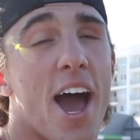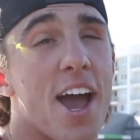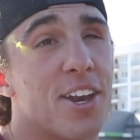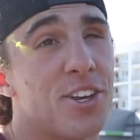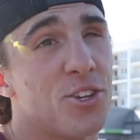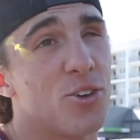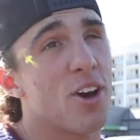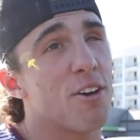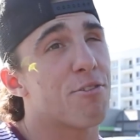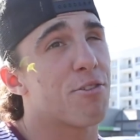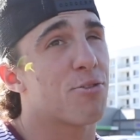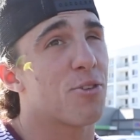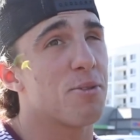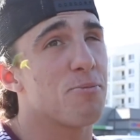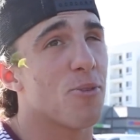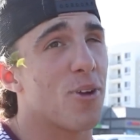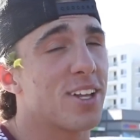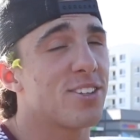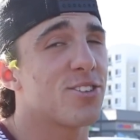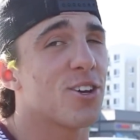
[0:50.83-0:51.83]
I do have three
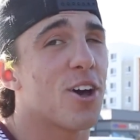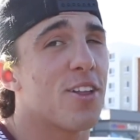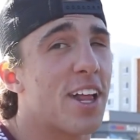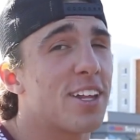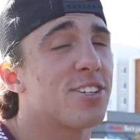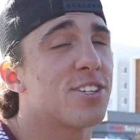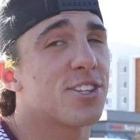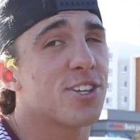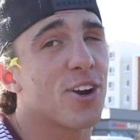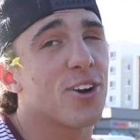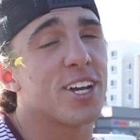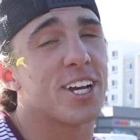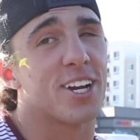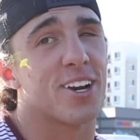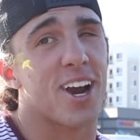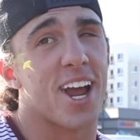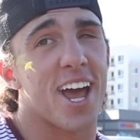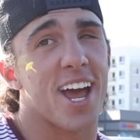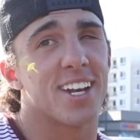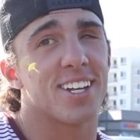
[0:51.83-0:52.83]
more. That's 30
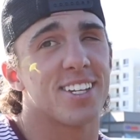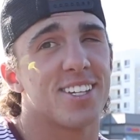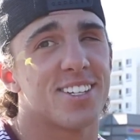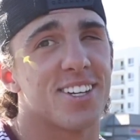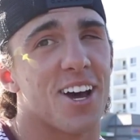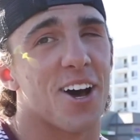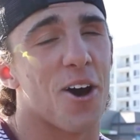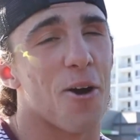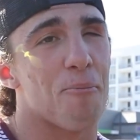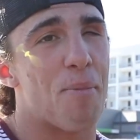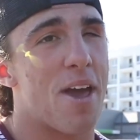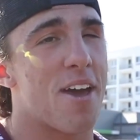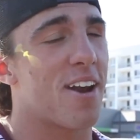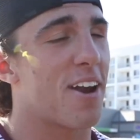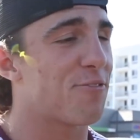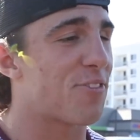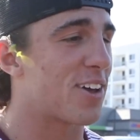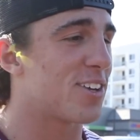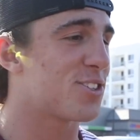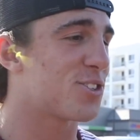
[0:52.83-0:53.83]
grand. So, and
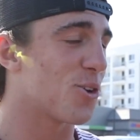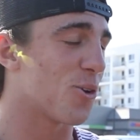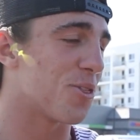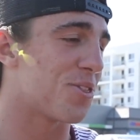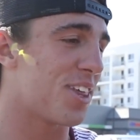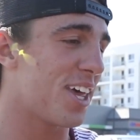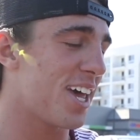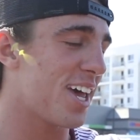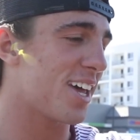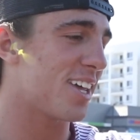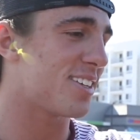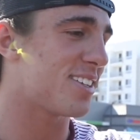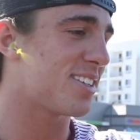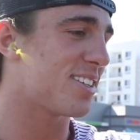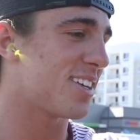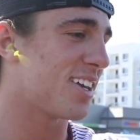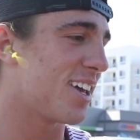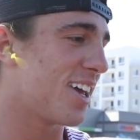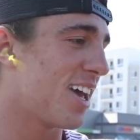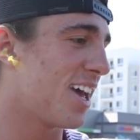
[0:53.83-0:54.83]
if I sold
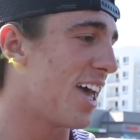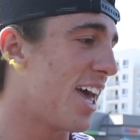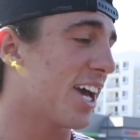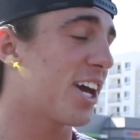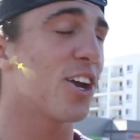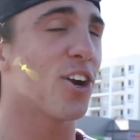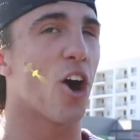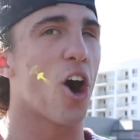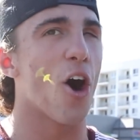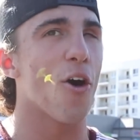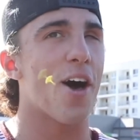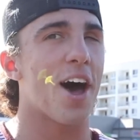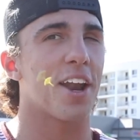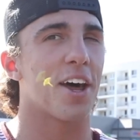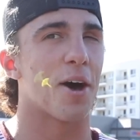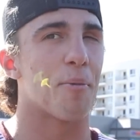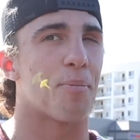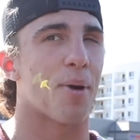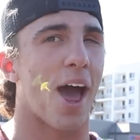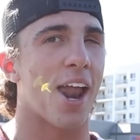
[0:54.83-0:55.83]
this, it could all
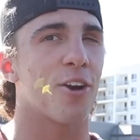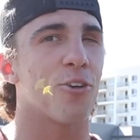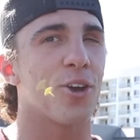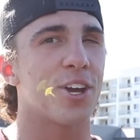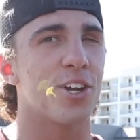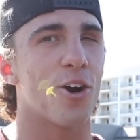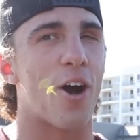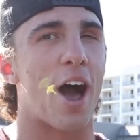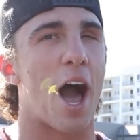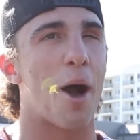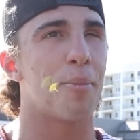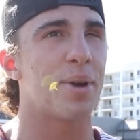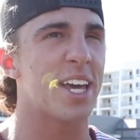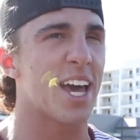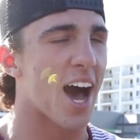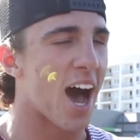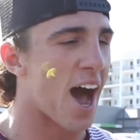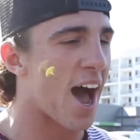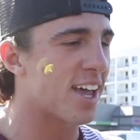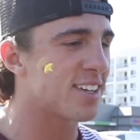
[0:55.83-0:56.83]
add up, but I don't really know how
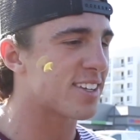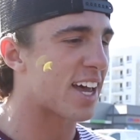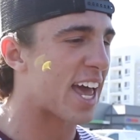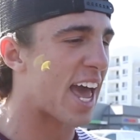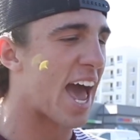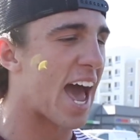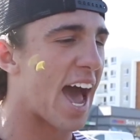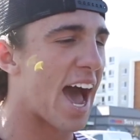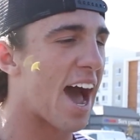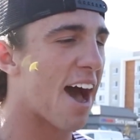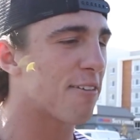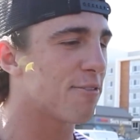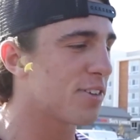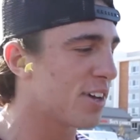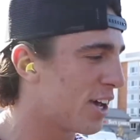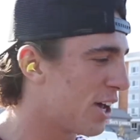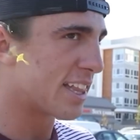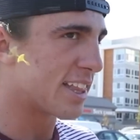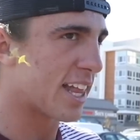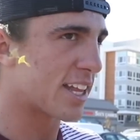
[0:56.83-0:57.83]
many eyes I
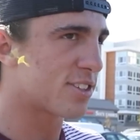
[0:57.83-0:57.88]
have.